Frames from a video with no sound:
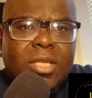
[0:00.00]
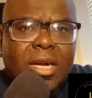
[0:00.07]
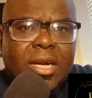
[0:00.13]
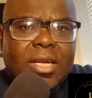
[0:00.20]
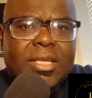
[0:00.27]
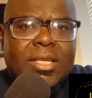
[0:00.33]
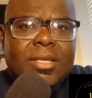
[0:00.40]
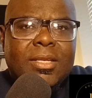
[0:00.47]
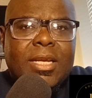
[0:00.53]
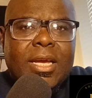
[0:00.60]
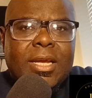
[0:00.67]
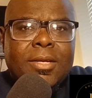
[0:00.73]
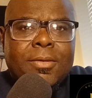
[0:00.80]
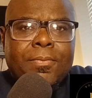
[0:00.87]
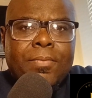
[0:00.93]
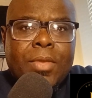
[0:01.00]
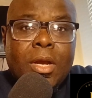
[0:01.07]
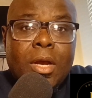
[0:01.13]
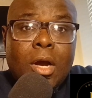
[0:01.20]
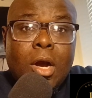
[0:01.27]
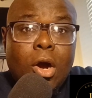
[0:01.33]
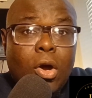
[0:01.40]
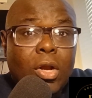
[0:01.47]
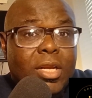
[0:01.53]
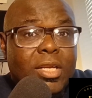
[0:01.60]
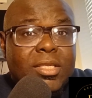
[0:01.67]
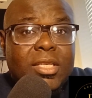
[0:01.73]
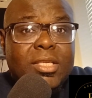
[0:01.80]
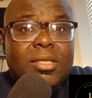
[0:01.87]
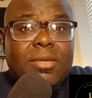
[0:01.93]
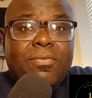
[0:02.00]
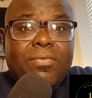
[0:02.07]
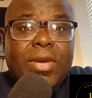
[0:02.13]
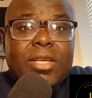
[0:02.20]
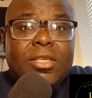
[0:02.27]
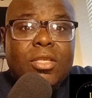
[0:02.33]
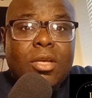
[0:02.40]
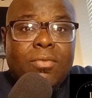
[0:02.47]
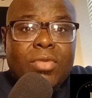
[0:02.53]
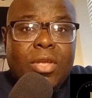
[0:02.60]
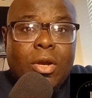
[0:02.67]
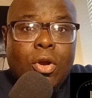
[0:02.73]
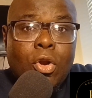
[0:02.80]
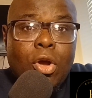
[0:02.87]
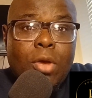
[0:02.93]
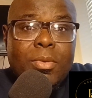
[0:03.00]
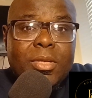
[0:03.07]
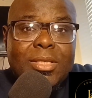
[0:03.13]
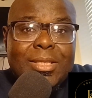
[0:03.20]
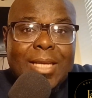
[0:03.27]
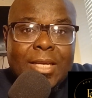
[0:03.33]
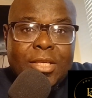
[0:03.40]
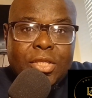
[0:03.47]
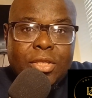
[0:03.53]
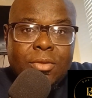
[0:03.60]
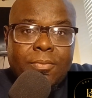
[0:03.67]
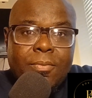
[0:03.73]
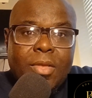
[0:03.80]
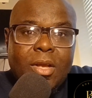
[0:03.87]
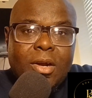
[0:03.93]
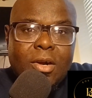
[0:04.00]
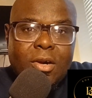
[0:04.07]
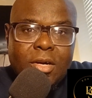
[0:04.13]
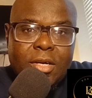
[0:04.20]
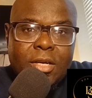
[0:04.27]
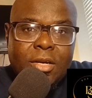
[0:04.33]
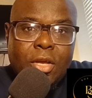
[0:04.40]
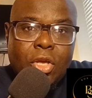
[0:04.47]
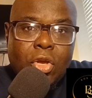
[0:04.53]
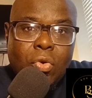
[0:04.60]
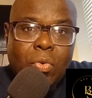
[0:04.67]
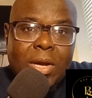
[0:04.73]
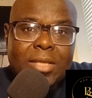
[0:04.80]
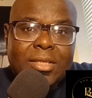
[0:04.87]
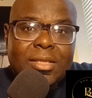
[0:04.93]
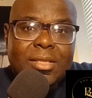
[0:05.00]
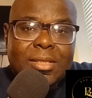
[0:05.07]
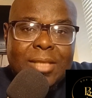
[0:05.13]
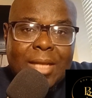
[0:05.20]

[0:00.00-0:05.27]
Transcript: targeting data. All this is the face of the economic sanction hurting the U.S.